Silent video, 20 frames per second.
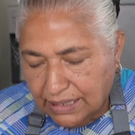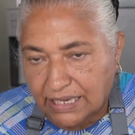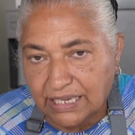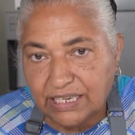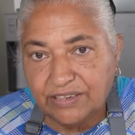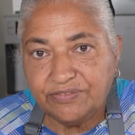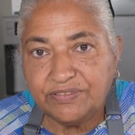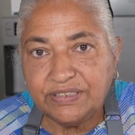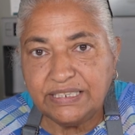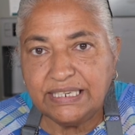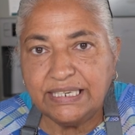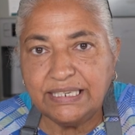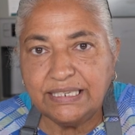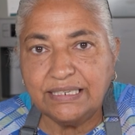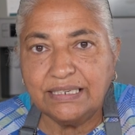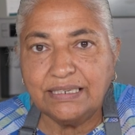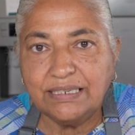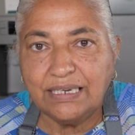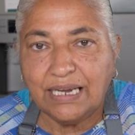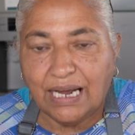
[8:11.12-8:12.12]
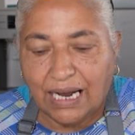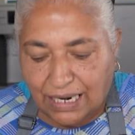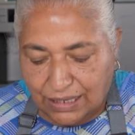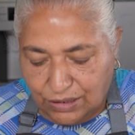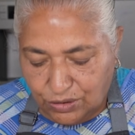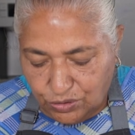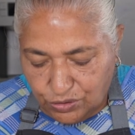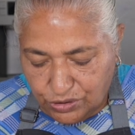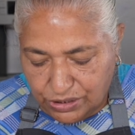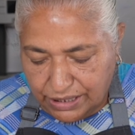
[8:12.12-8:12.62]
If needed, I'll
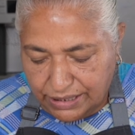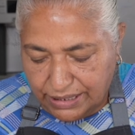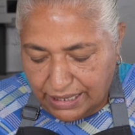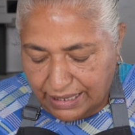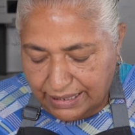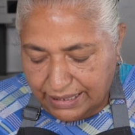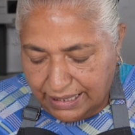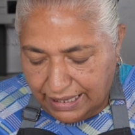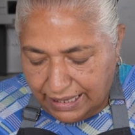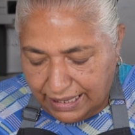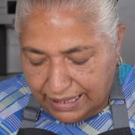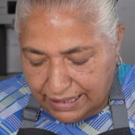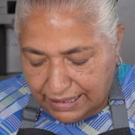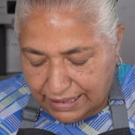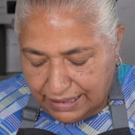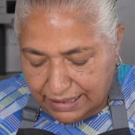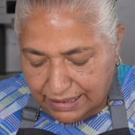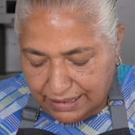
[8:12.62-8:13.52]
use another egg.